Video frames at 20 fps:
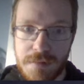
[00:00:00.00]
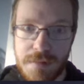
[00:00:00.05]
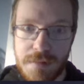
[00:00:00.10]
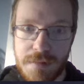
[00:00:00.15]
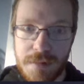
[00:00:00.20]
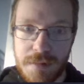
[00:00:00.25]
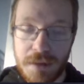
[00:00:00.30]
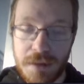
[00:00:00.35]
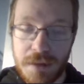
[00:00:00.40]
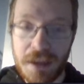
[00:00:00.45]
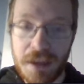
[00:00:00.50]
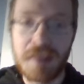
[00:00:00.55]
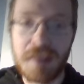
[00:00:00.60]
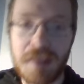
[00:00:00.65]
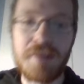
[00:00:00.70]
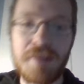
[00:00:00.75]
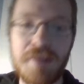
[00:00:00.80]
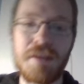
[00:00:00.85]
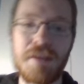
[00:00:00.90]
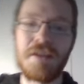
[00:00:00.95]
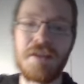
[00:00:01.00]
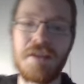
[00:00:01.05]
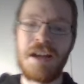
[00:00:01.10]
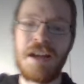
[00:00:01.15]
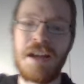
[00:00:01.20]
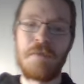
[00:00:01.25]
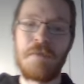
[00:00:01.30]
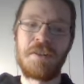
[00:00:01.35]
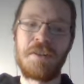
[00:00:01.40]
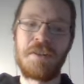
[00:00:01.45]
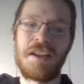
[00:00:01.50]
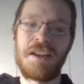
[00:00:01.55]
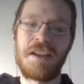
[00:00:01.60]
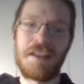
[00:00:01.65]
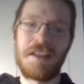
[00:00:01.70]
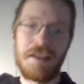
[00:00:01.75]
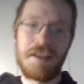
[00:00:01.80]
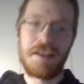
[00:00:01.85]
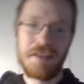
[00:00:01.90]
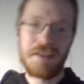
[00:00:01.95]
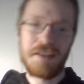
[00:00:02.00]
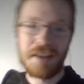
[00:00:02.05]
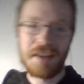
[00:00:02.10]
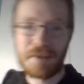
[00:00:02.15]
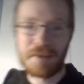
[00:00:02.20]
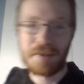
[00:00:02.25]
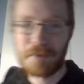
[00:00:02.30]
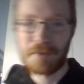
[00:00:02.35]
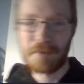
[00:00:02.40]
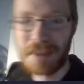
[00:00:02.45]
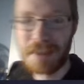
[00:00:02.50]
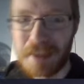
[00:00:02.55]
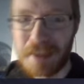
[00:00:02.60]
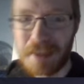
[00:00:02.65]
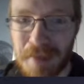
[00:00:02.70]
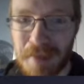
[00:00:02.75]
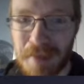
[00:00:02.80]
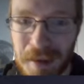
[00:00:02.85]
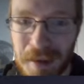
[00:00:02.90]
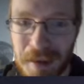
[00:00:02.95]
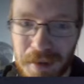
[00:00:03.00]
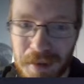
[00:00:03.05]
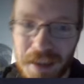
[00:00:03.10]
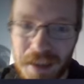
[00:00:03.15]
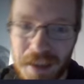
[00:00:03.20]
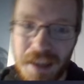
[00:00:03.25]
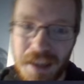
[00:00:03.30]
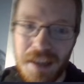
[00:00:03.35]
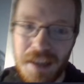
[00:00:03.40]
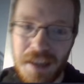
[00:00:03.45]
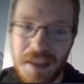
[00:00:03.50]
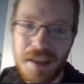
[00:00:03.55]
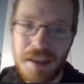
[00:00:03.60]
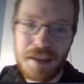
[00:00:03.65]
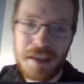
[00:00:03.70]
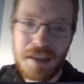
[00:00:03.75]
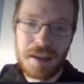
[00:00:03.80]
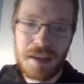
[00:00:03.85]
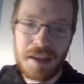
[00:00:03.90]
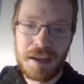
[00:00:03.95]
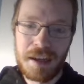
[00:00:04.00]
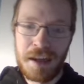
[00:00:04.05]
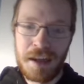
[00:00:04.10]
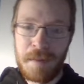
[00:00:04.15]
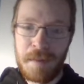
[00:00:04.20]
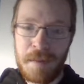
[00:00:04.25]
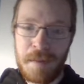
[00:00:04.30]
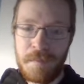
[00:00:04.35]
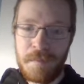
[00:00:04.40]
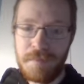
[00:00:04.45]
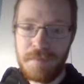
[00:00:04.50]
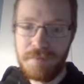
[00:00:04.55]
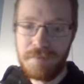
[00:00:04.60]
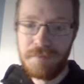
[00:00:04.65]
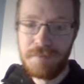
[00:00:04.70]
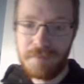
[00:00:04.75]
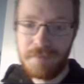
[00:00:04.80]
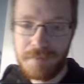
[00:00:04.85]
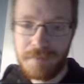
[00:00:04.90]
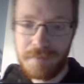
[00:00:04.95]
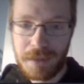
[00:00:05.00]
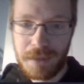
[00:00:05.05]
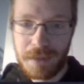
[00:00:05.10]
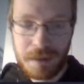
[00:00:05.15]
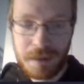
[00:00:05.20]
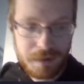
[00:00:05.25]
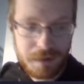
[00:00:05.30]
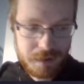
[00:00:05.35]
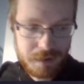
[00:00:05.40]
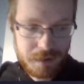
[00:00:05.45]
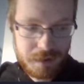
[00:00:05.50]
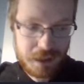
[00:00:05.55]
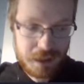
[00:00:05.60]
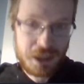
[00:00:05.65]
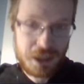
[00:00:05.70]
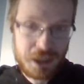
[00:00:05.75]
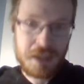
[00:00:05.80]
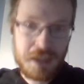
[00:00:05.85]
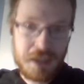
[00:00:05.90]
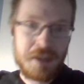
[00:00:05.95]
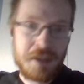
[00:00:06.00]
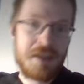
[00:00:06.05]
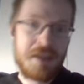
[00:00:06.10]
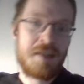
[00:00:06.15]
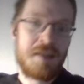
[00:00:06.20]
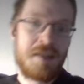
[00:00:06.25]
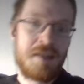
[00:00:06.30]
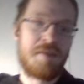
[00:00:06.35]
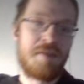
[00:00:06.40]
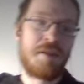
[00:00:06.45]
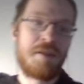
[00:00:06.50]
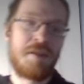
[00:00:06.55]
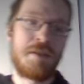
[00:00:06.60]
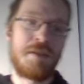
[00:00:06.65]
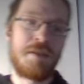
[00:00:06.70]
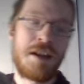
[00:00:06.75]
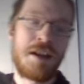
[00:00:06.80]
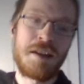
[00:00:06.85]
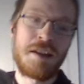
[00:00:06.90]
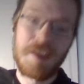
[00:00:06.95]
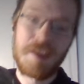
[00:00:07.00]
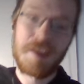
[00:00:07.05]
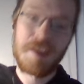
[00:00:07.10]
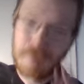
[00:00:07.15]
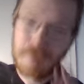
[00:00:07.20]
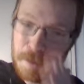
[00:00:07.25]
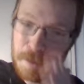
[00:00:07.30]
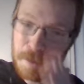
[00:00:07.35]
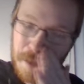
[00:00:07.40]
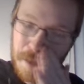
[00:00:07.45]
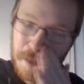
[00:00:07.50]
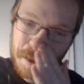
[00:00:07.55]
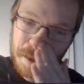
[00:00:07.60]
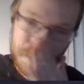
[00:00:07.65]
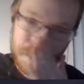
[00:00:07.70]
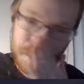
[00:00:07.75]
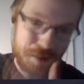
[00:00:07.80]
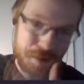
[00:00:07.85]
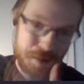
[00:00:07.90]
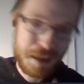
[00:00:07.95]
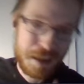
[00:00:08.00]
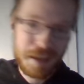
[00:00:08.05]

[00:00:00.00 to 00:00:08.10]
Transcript: Nice. Okay, we'll take that. That's a really nice guess. Um, GG's. Okay, nice comeback after that